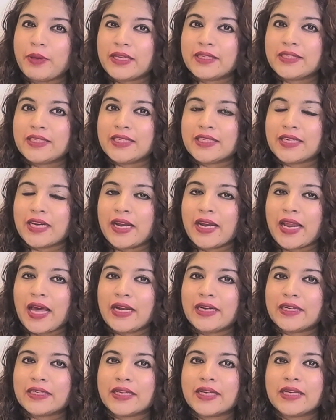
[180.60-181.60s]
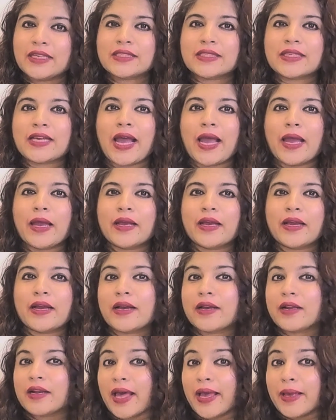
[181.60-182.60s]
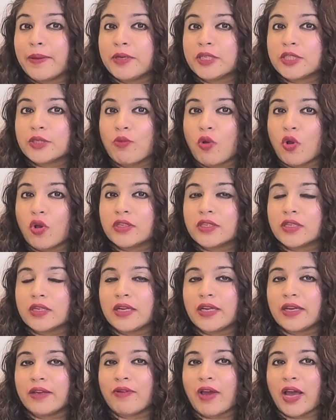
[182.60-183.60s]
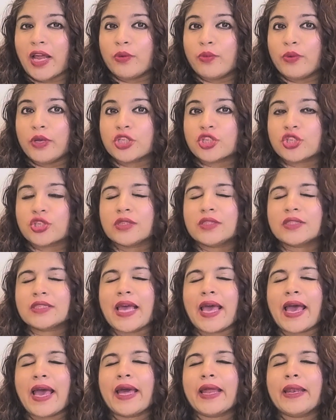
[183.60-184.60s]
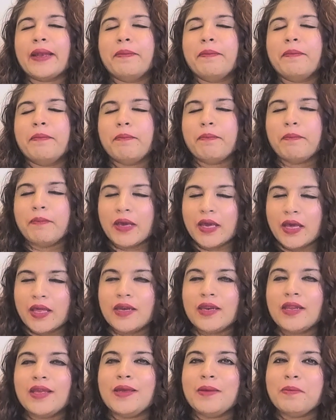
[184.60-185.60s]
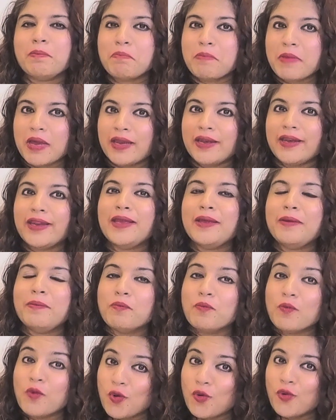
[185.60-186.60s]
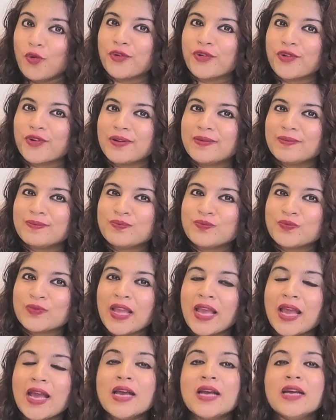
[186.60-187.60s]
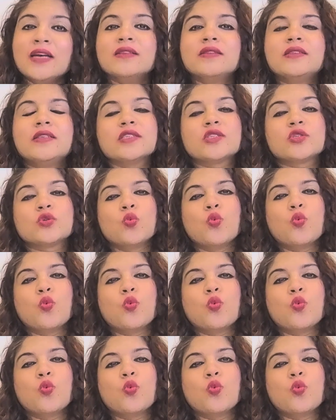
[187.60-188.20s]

big data analytics, climate model evaluations and many, many more. This